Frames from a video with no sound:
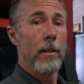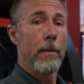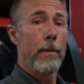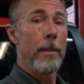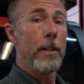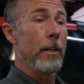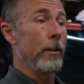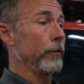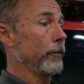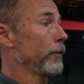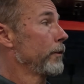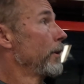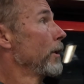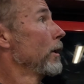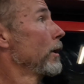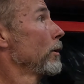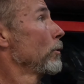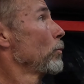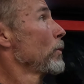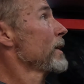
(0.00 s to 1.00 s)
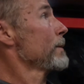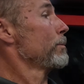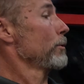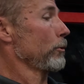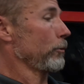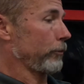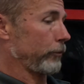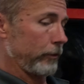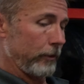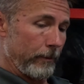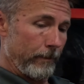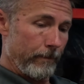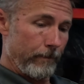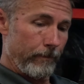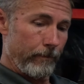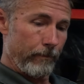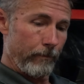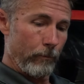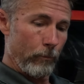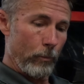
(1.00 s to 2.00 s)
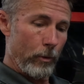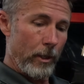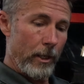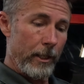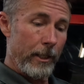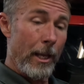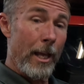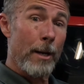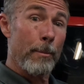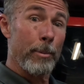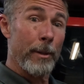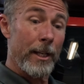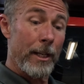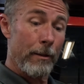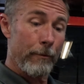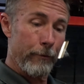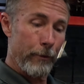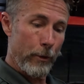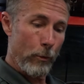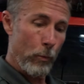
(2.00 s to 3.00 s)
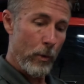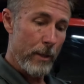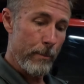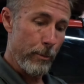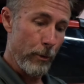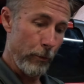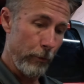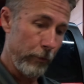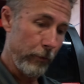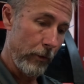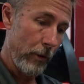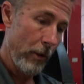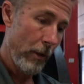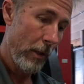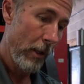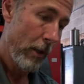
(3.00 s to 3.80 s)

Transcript: this, the Wii Boost. Got a plan for the Wii Boost.